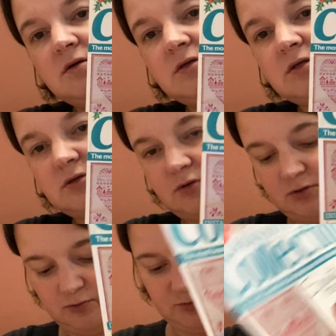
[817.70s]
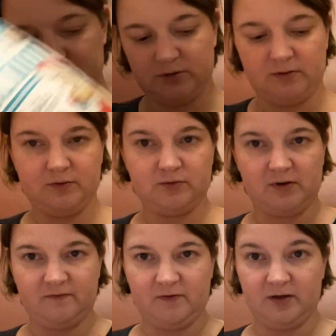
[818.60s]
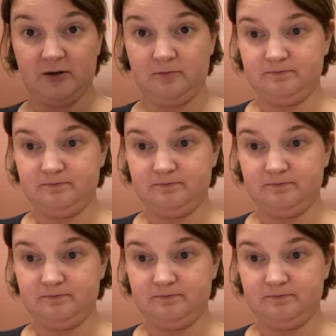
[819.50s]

This one, oops, thread falling out.